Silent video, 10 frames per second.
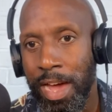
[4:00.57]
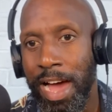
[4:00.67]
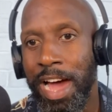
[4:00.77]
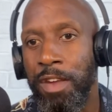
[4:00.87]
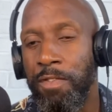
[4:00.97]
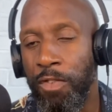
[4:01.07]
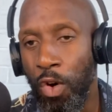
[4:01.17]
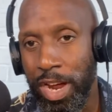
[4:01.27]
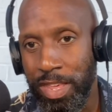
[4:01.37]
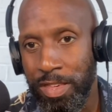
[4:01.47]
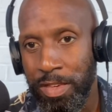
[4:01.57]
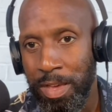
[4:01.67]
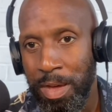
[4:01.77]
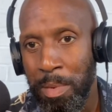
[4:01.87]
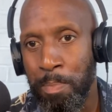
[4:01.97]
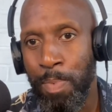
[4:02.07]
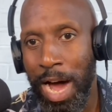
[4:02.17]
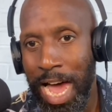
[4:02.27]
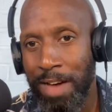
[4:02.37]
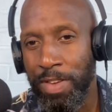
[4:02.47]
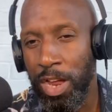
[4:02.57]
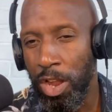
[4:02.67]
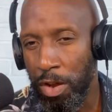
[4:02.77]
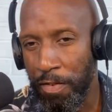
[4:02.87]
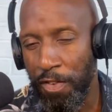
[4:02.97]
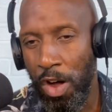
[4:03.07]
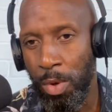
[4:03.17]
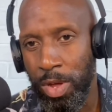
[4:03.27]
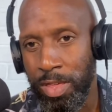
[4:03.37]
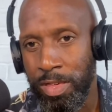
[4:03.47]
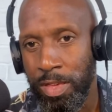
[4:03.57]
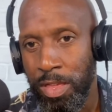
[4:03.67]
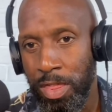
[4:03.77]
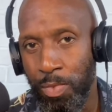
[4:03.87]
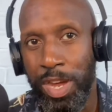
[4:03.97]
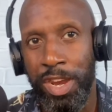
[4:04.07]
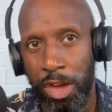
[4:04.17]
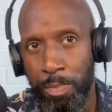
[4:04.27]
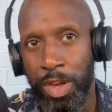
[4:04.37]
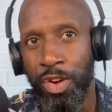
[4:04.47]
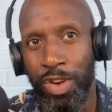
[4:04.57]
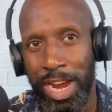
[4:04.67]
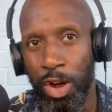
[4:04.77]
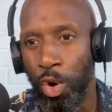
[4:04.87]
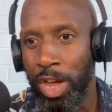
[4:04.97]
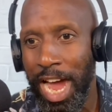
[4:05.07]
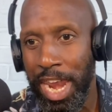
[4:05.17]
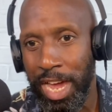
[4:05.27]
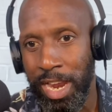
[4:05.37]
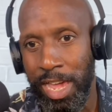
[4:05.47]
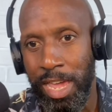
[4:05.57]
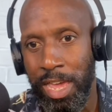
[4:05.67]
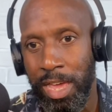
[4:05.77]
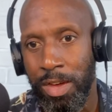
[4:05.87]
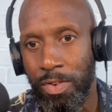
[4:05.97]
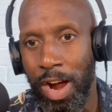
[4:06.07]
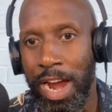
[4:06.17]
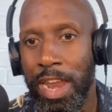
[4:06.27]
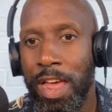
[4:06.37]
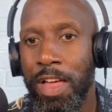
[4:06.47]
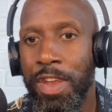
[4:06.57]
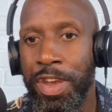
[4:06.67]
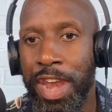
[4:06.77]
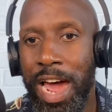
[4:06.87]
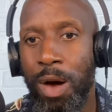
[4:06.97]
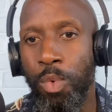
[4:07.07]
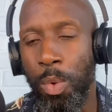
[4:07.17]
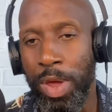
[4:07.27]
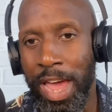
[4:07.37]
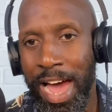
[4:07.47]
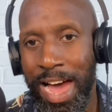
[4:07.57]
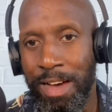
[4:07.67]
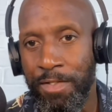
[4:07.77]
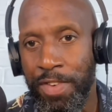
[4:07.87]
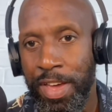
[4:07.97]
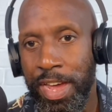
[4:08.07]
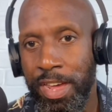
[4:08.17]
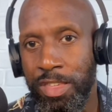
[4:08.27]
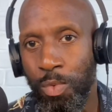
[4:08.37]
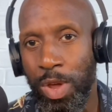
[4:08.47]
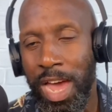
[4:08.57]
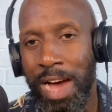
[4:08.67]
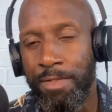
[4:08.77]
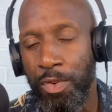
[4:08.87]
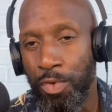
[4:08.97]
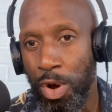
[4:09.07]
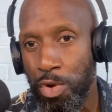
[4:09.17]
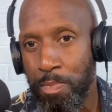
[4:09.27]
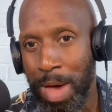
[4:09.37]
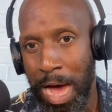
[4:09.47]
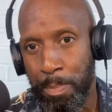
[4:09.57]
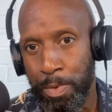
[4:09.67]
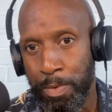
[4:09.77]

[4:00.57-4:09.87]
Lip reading: and a voice by having a lot of followers that we can help you create organically, right? Now what we have is that we have a roadmap